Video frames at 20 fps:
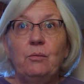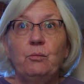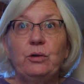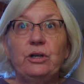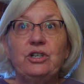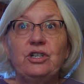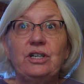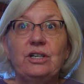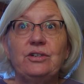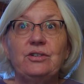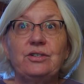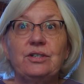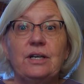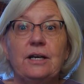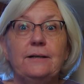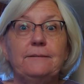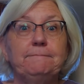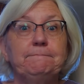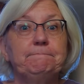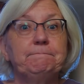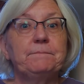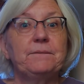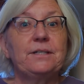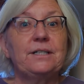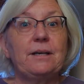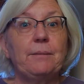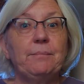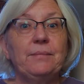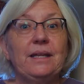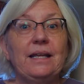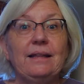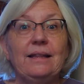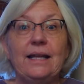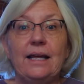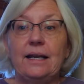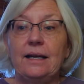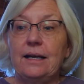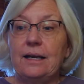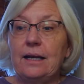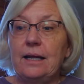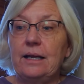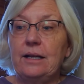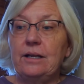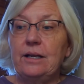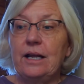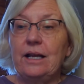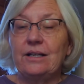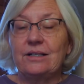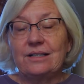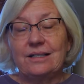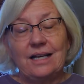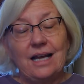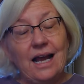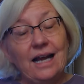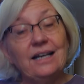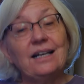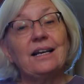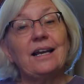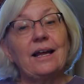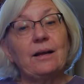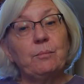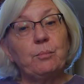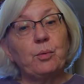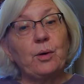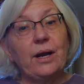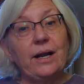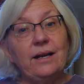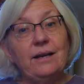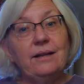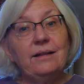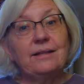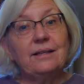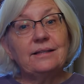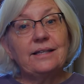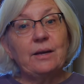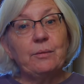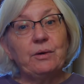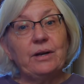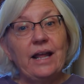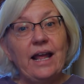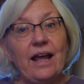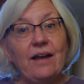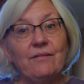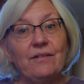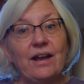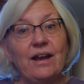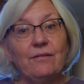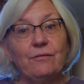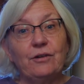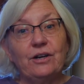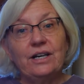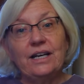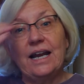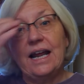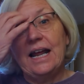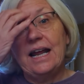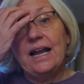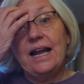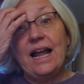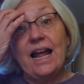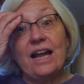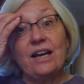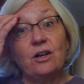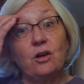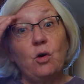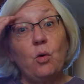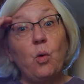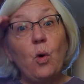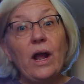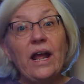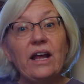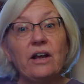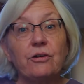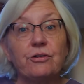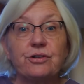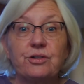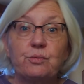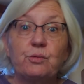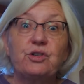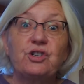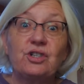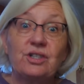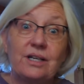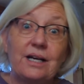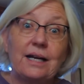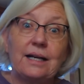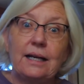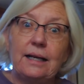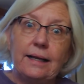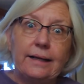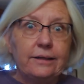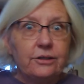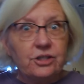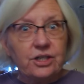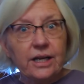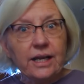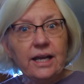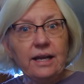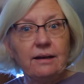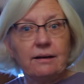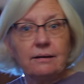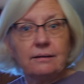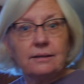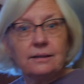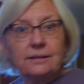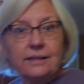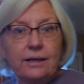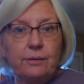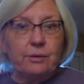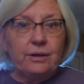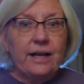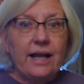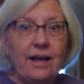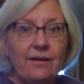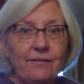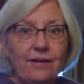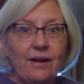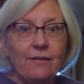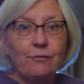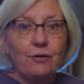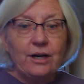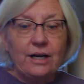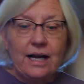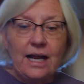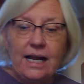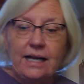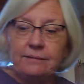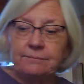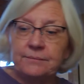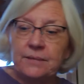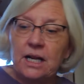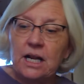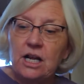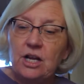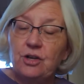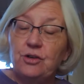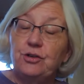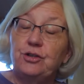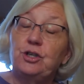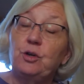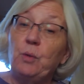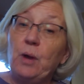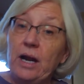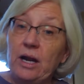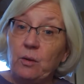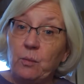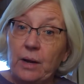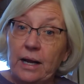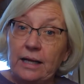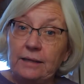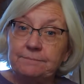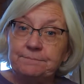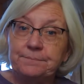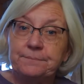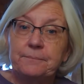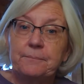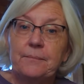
which is um, something that is kind of like bread that they would have every day, and quails, which is kind of like chicken that they would have every night. So anyway,